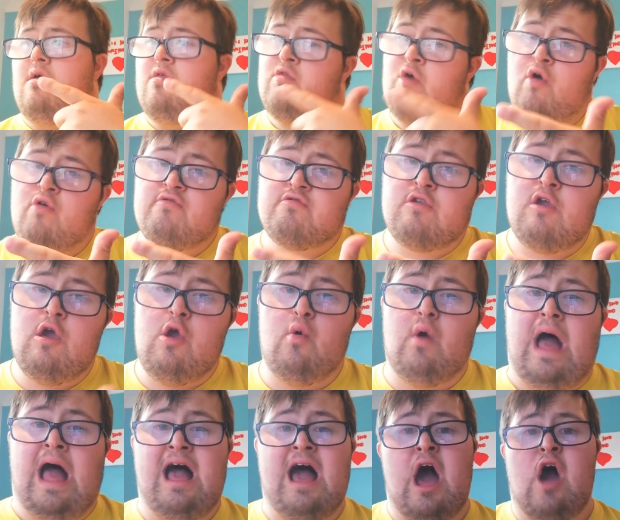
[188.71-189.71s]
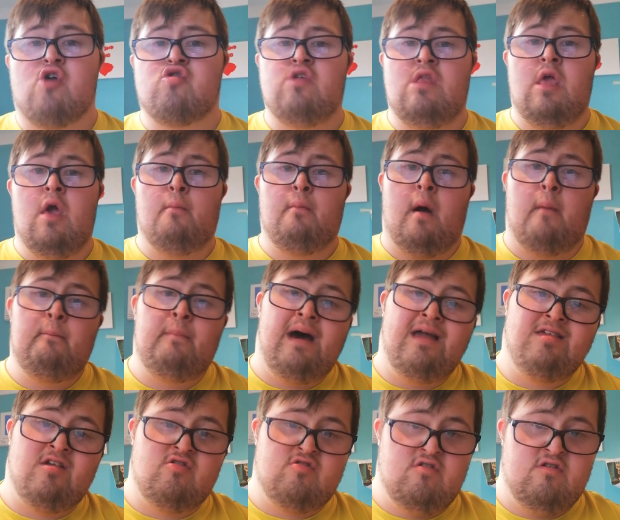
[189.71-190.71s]
Those two are absolutely my
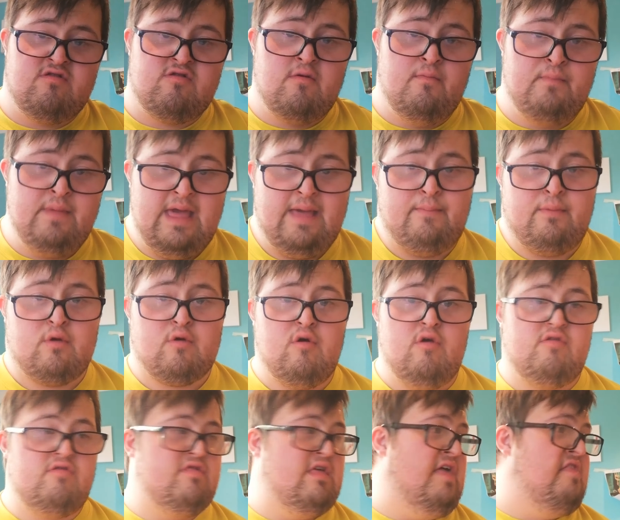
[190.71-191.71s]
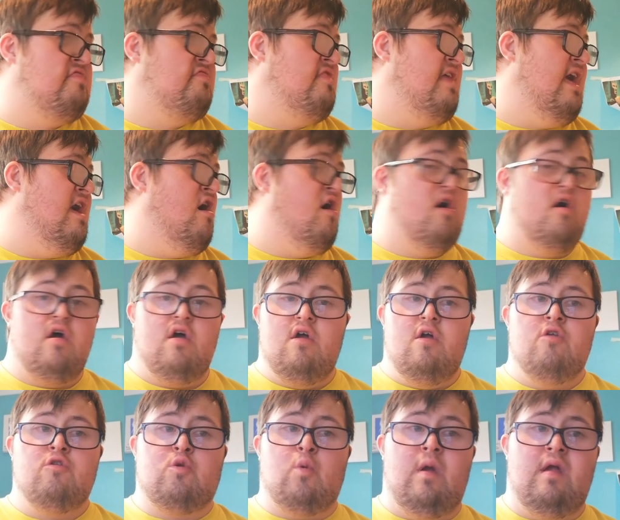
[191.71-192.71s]
managers to me, because they're
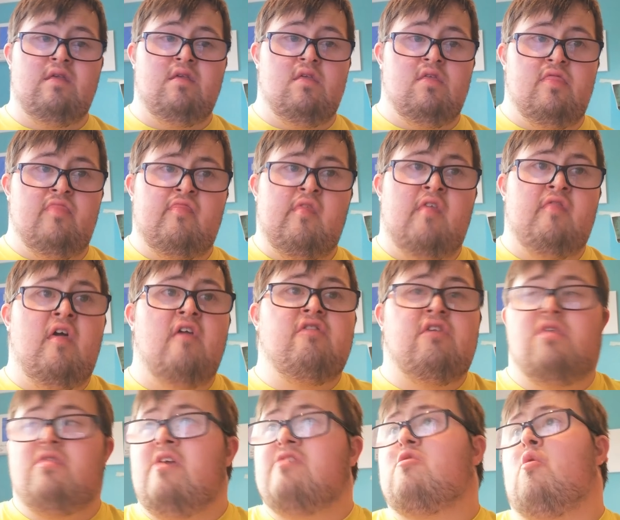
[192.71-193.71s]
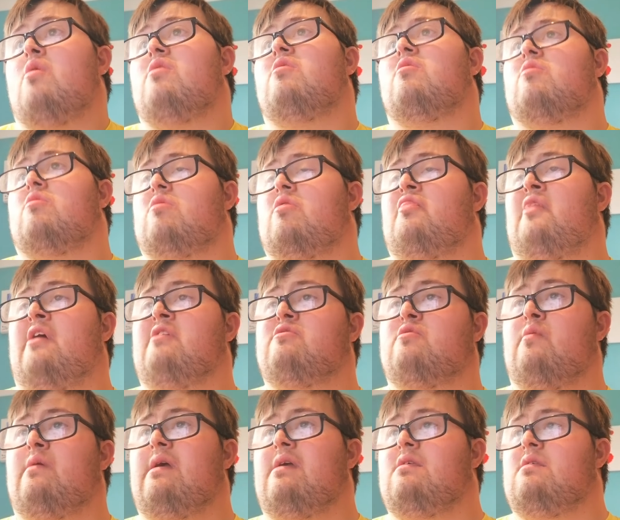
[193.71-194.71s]
doing
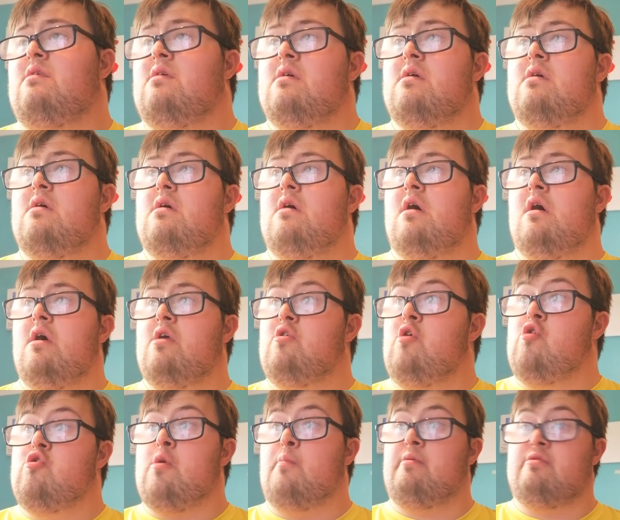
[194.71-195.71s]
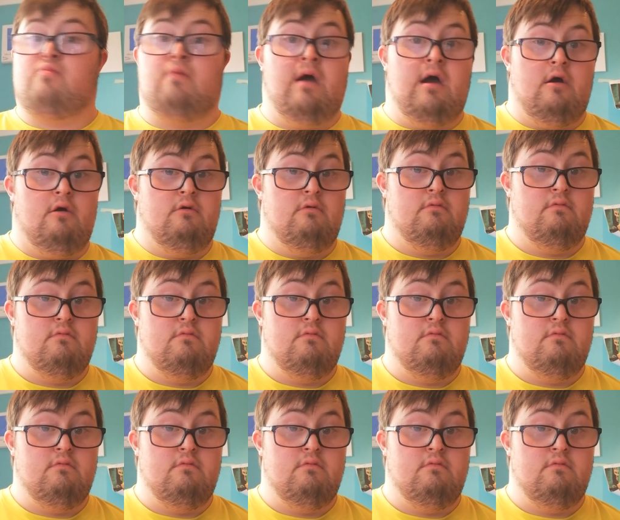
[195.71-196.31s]
YouTube as well.